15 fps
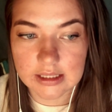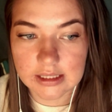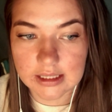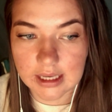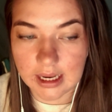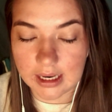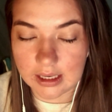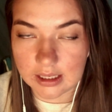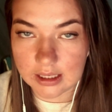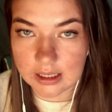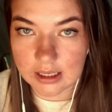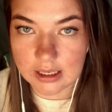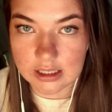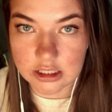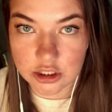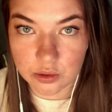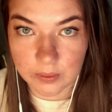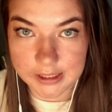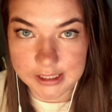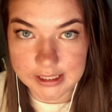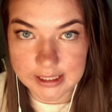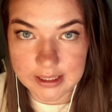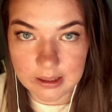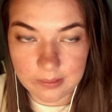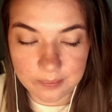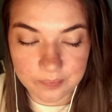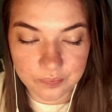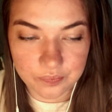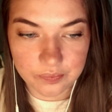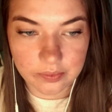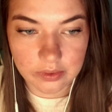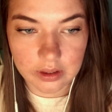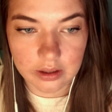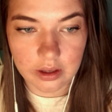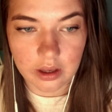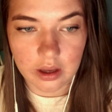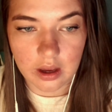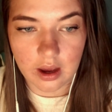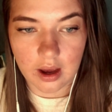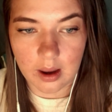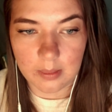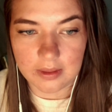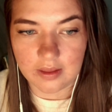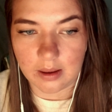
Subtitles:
10, and 20. And